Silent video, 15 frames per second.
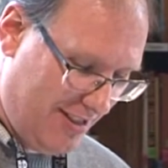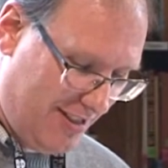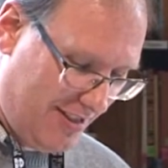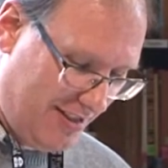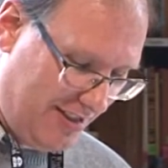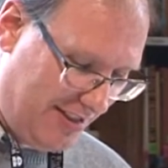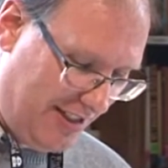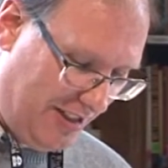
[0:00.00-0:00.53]

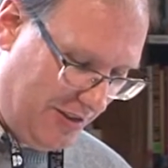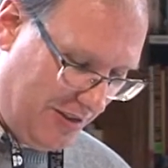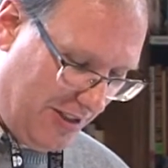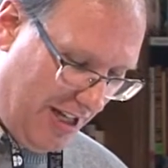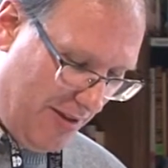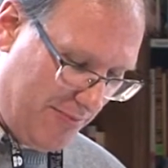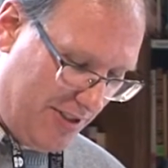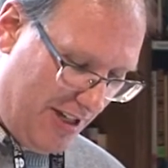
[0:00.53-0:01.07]
to see who
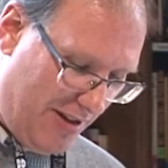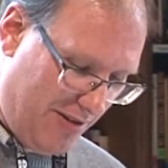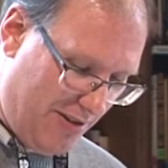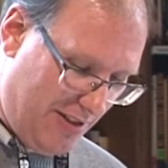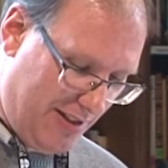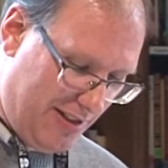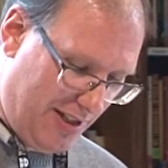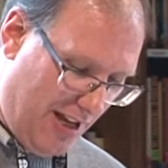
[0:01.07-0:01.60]
comes out
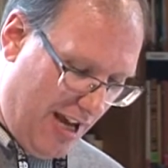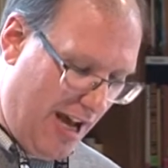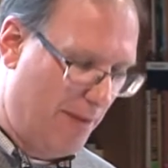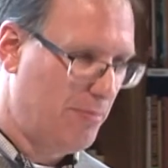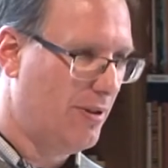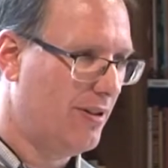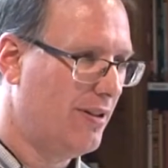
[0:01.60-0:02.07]
on top.